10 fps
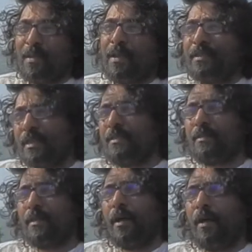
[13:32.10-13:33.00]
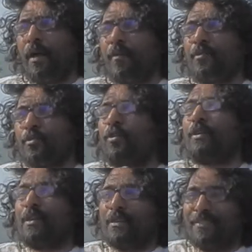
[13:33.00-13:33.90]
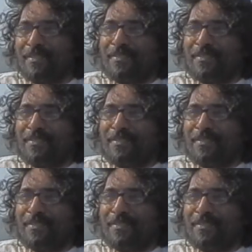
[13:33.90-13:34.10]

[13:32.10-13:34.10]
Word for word: And this, I was not clear.